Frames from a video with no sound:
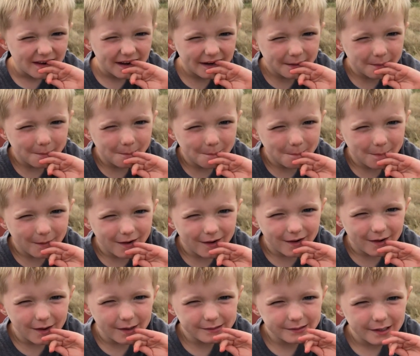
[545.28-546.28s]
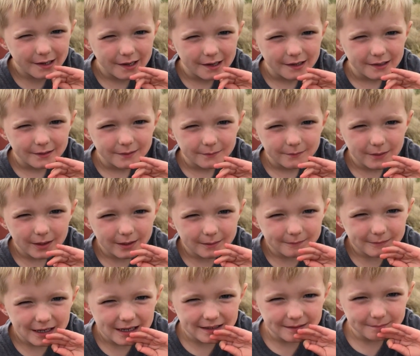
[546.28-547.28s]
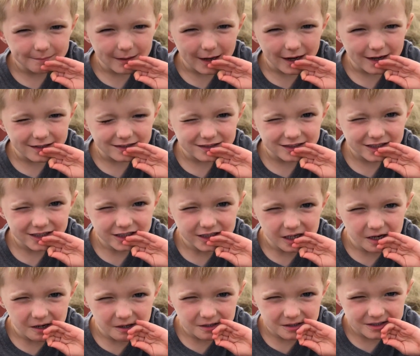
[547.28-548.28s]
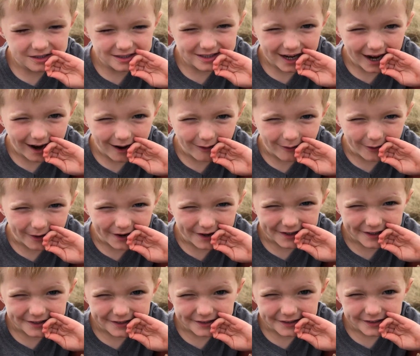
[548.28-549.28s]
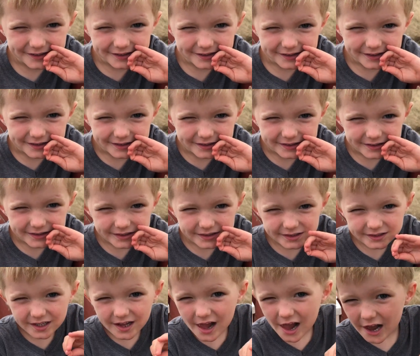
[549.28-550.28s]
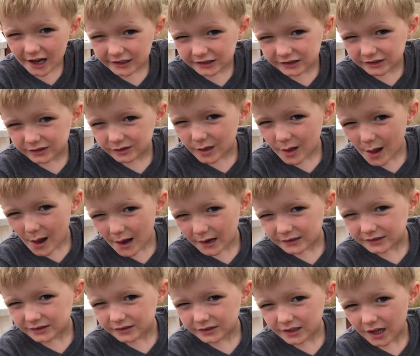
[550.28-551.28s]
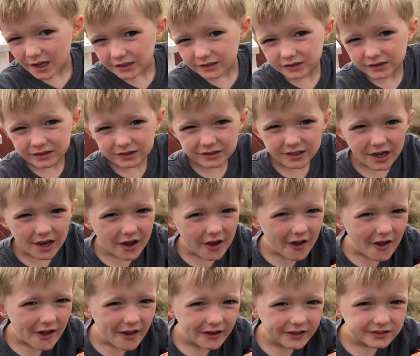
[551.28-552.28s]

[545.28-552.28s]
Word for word: like burn, make my mouth so sour. Is it a sour apple or a sweet apple or?